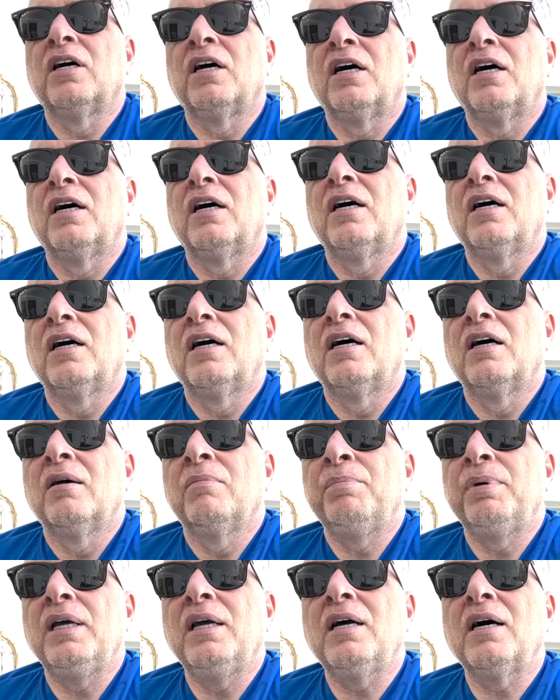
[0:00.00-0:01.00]
uh,
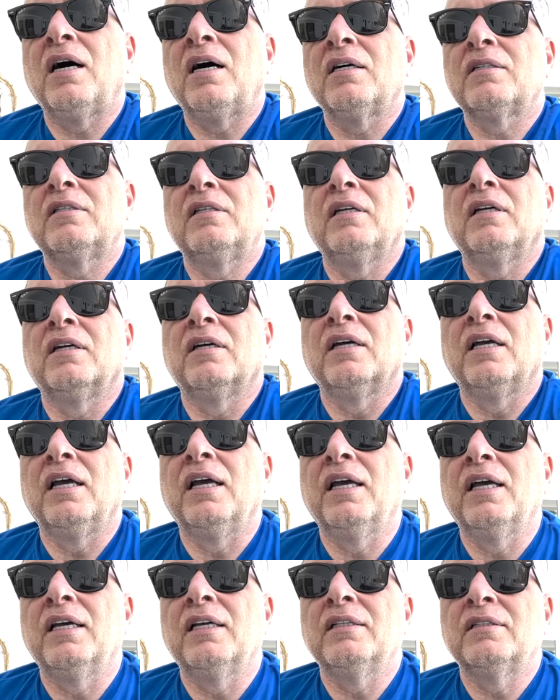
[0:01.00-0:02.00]
peacocks here
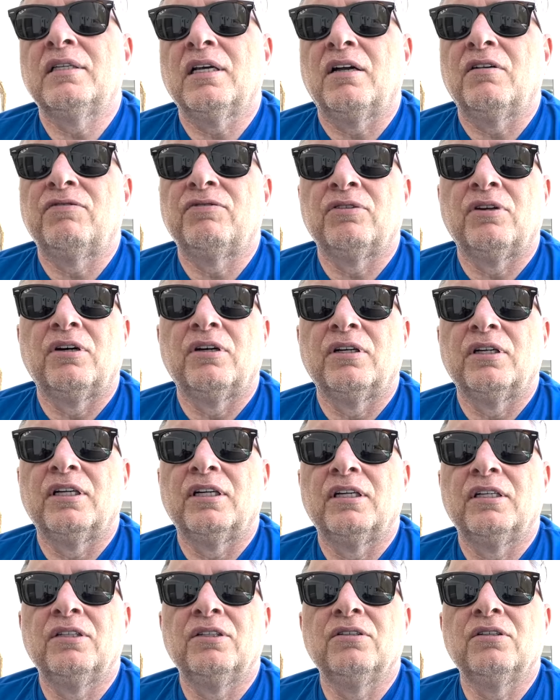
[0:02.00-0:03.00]
in South
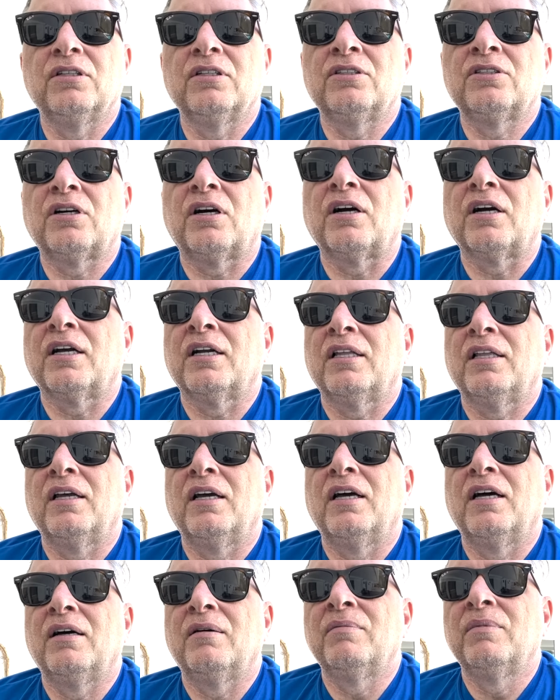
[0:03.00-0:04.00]
Florida, you could target
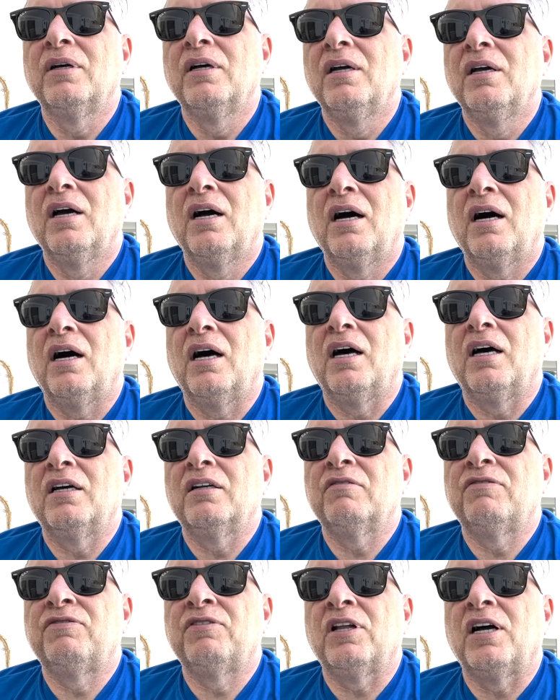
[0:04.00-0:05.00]
them
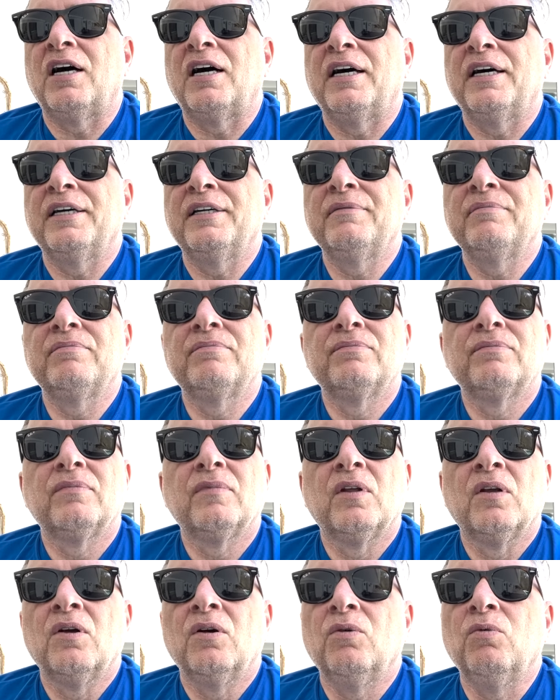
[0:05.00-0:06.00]
on fly
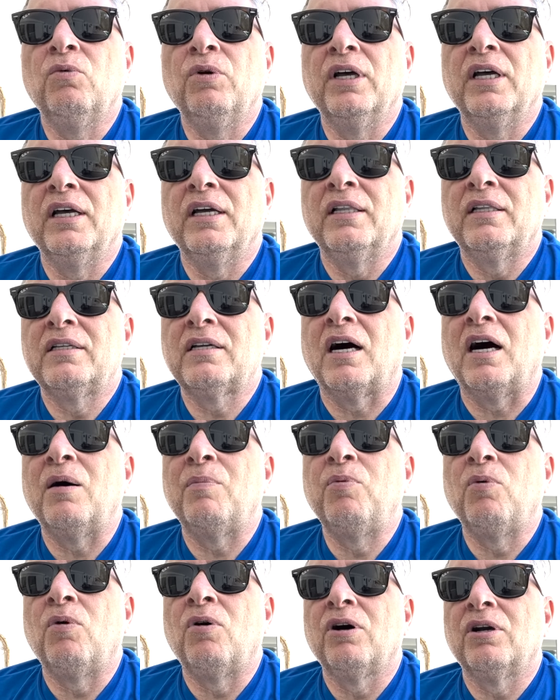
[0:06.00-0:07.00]
with
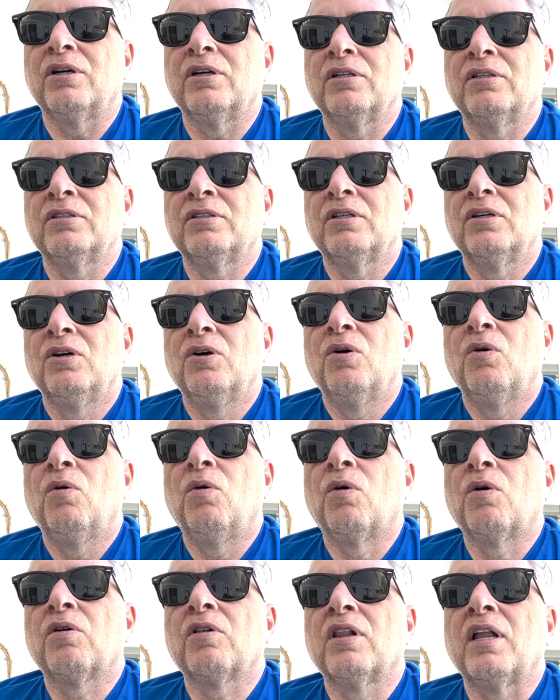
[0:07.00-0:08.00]
top waters
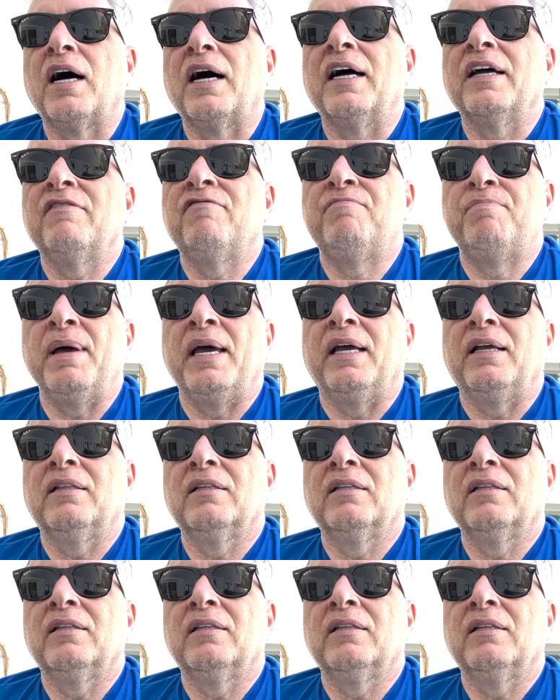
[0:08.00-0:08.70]
or live bait,